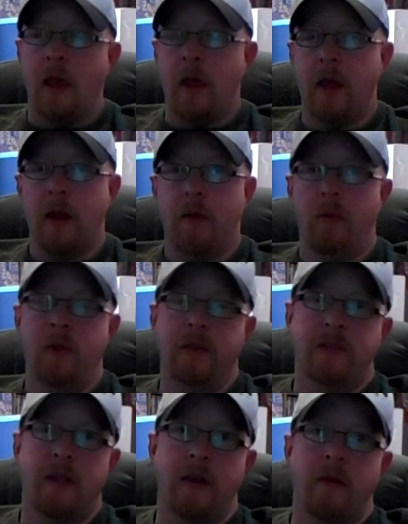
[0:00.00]
And I'm really
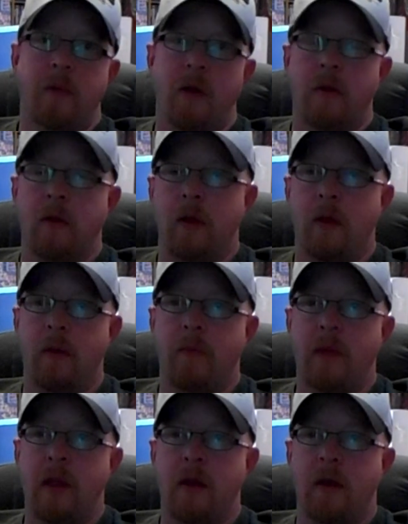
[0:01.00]
excited about
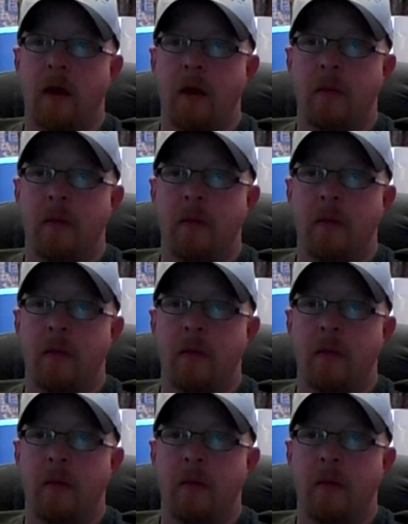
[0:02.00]
meeting